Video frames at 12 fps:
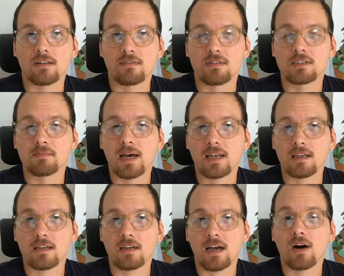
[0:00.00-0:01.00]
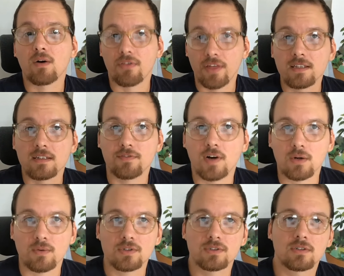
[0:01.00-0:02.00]
this many authentic
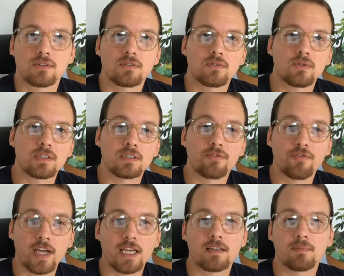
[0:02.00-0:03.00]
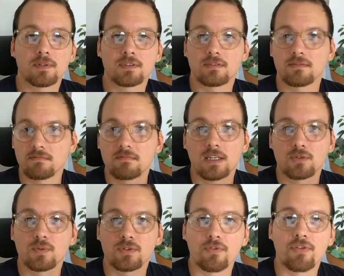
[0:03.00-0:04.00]
followers, or is it fake? Because that's
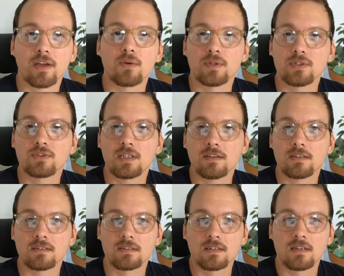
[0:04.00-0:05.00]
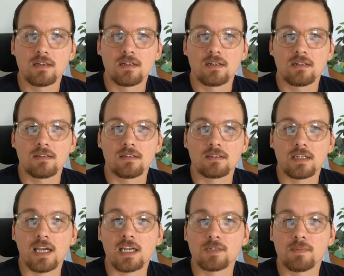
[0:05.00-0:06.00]
what you think when you see this
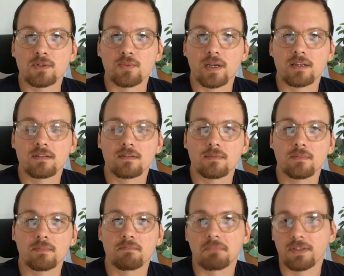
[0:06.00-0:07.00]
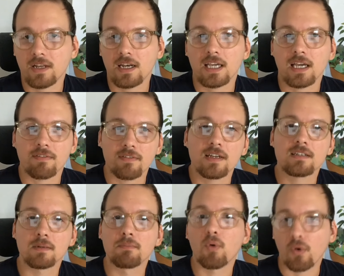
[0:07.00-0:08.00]
engagement rate. But then again, it's
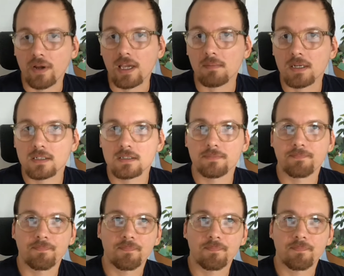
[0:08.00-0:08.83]
a boring image.